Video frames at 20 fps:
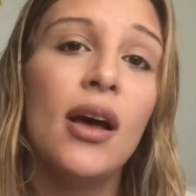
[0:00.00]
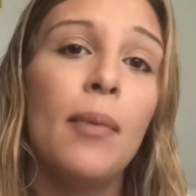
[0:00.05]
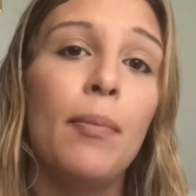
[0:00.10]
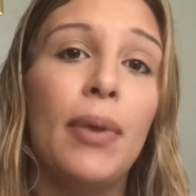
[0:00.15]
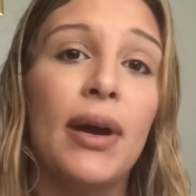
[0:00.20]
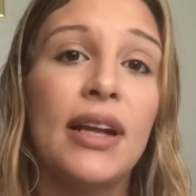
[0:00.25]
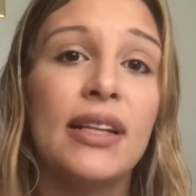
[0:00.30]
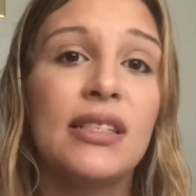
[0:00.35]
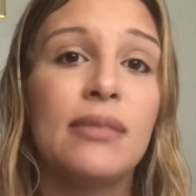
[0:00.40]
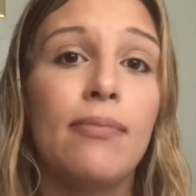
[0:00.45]

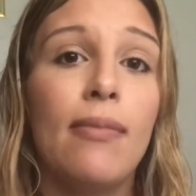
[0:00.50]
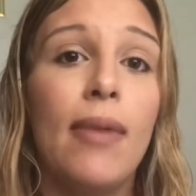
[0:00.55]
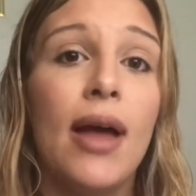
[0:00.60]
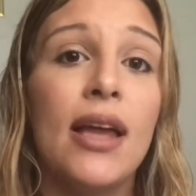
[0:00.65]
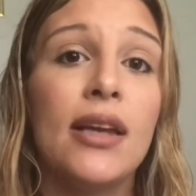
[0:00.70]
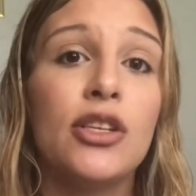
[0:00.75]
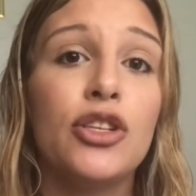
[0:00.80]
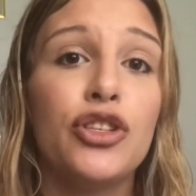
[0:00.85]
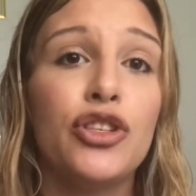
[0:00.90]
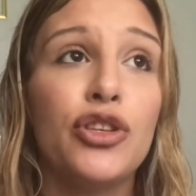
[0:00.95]
but it's
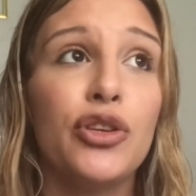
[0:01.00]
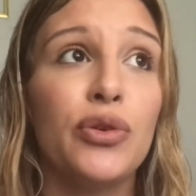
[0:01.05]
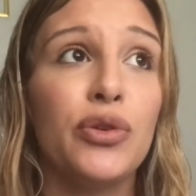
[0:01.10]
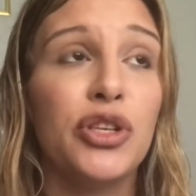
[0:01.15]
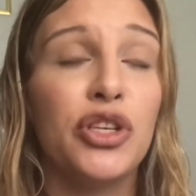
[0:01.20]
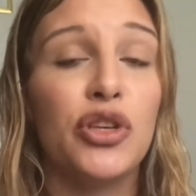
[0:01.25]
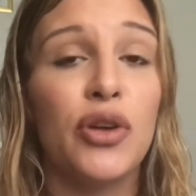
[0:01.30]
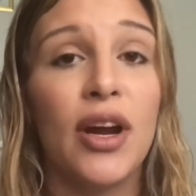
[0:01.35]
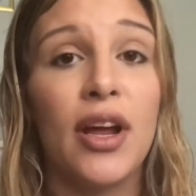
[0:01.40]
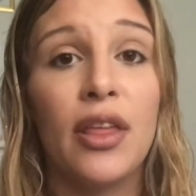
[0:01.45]
meant to
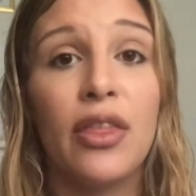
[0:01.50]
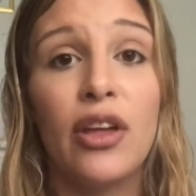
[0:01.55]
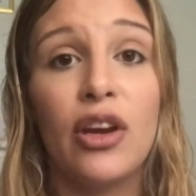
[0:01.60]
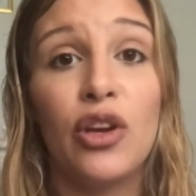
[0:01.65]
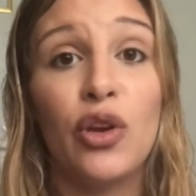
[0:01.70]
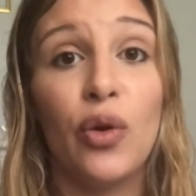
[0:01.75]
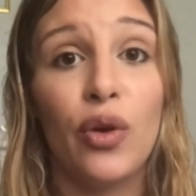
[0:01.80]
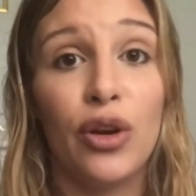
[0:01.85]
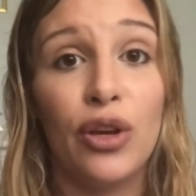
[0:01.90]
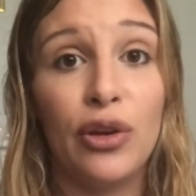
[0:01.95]
strengthen
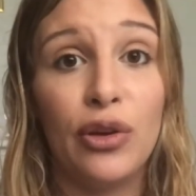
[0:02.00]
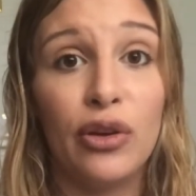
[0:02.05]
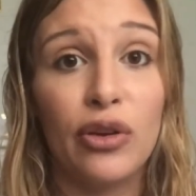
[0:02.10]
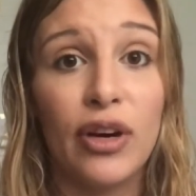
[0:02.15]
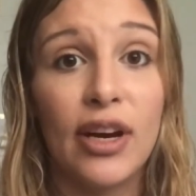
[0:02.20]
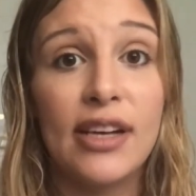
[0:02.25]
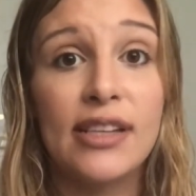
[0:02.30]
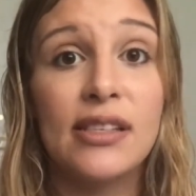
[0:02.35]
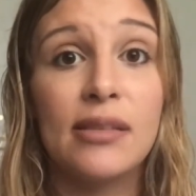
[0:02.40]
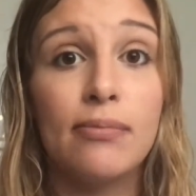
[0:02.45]
your
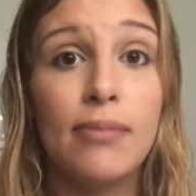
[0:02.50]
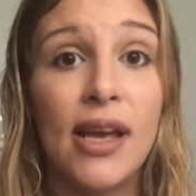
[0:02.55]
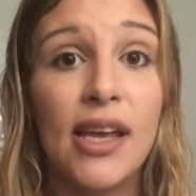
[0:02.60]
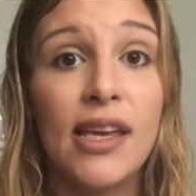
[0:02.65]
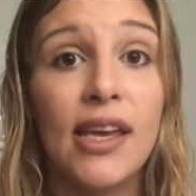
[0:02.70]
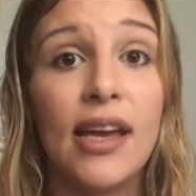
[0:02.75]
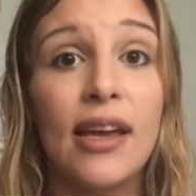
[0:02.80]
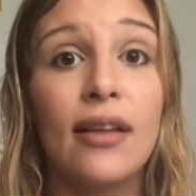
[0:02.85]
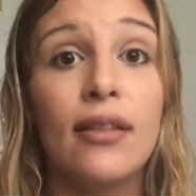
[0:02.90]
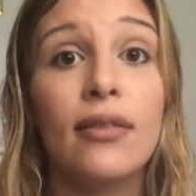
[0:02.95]
uterus,
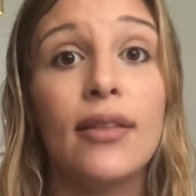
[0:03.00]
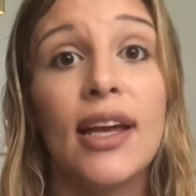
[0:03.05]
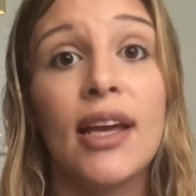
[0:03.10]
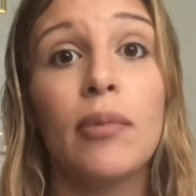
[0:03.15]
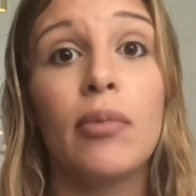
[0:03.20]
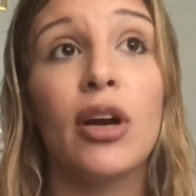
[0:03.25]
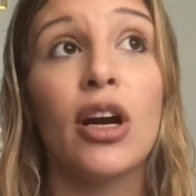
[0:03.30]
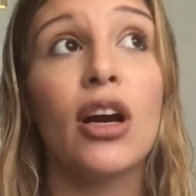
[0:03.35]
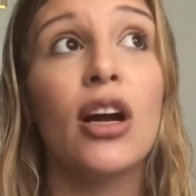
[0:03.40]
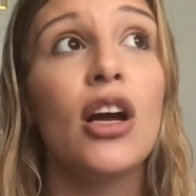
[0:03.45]
making
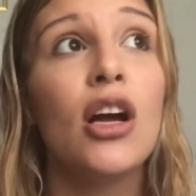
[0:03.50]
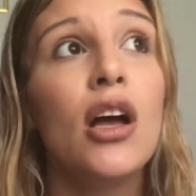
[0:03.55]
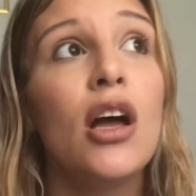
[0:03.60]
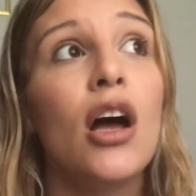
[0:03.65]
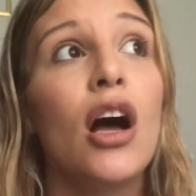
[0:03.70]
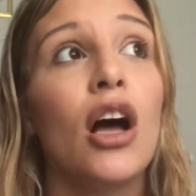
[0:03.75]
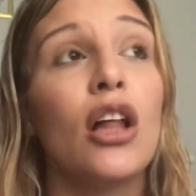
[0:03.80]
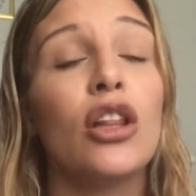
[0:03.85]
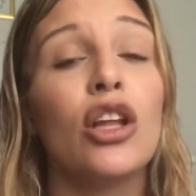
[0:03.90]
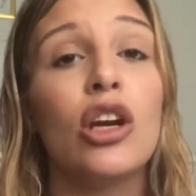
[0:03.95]
labor
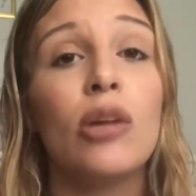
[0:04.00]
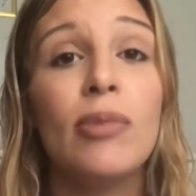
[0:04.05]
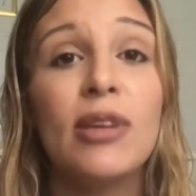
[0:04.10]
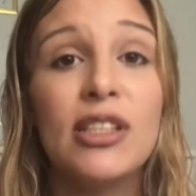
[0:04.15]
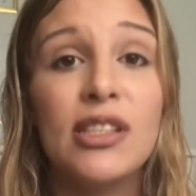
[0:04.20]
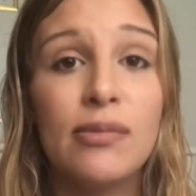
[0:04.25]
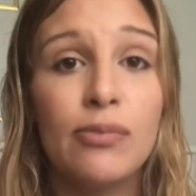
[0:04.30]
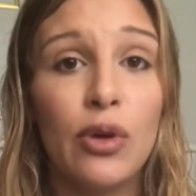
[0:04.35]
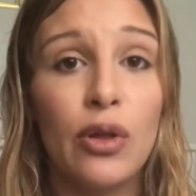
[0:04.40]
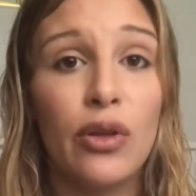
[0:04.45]
a little
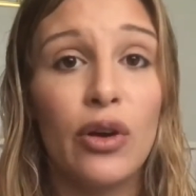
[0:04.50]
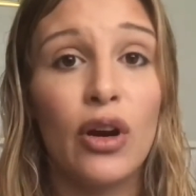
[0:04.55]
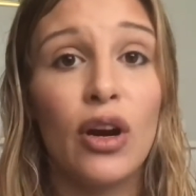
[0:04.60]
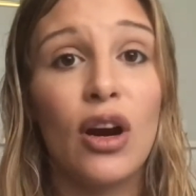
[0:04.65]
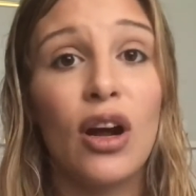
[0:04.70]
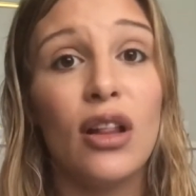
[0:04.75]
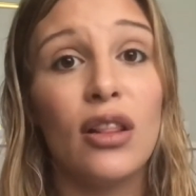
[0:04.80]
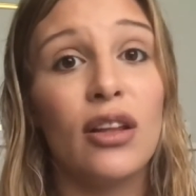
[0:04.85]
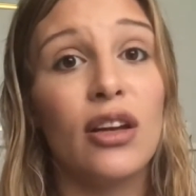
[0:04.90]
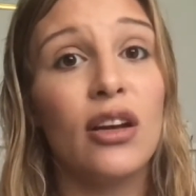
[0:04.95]
bit smoother,
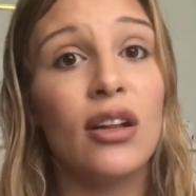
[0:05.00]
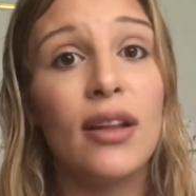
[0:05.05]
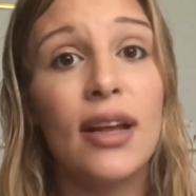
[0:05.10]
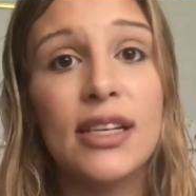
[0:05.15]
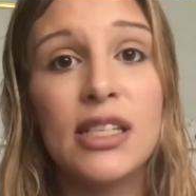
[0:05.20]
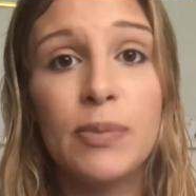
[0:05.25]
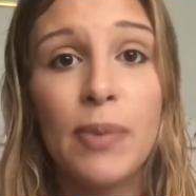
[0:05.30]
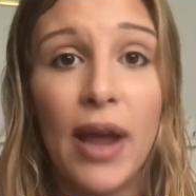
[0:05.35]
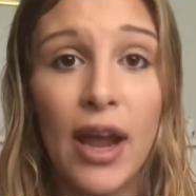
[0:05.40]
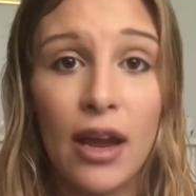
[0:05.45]
a little
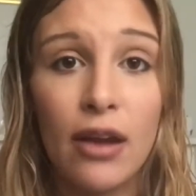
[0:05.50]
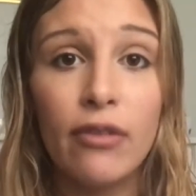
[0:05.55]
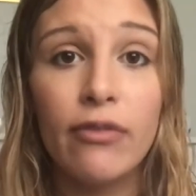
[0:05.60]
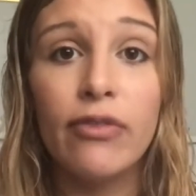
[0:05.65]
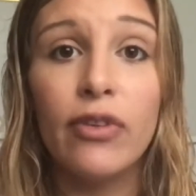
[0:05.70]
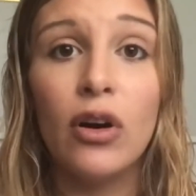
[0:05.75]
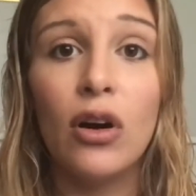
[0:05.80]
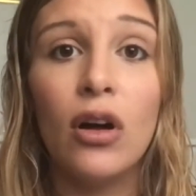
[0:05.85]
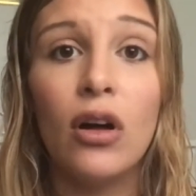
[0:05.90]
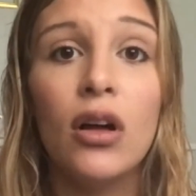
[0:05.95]
less
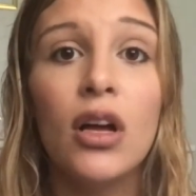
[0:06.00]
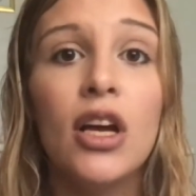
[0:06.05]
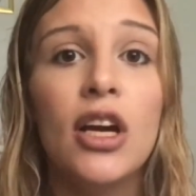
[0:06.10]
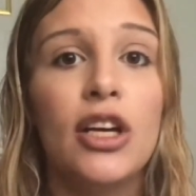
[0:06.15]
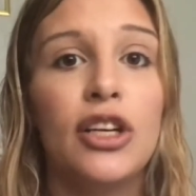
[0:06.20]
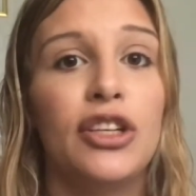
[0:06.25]
painful,